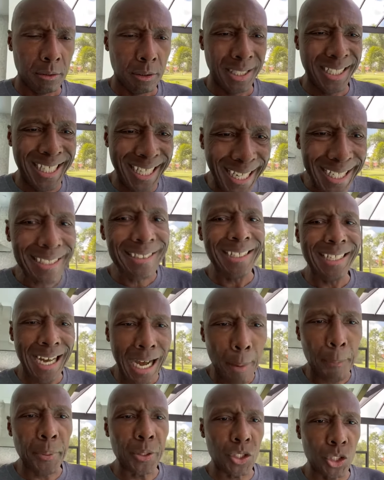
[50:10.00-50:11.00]
get the
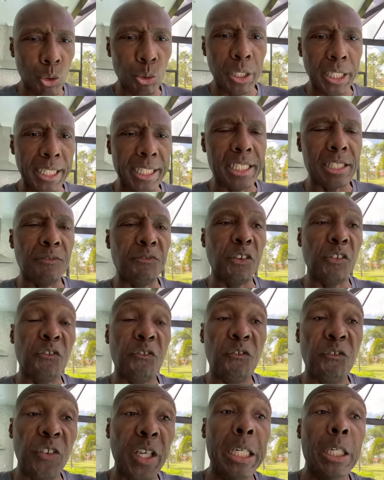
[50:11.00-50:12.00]
opportunity to
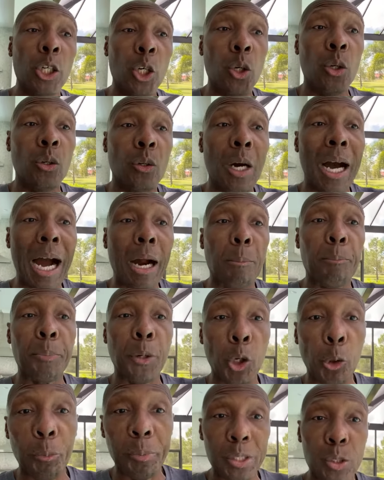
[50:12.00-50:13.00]
fulfill our
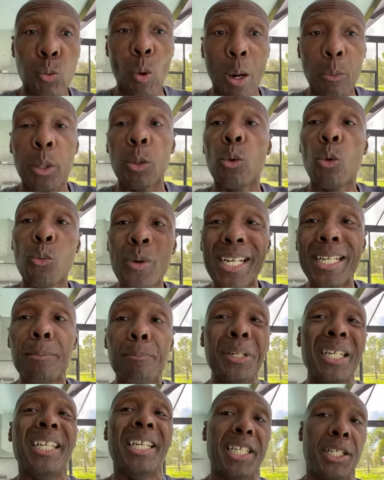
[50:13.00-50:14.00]
purpose while we were really
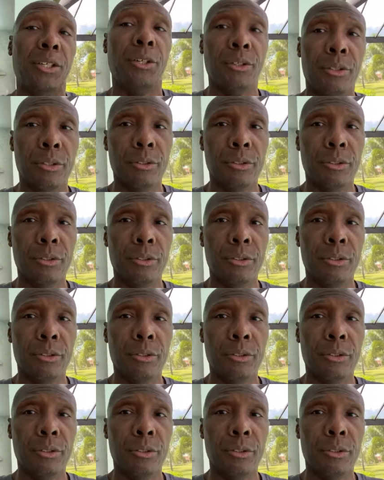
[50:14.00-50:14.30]
put here.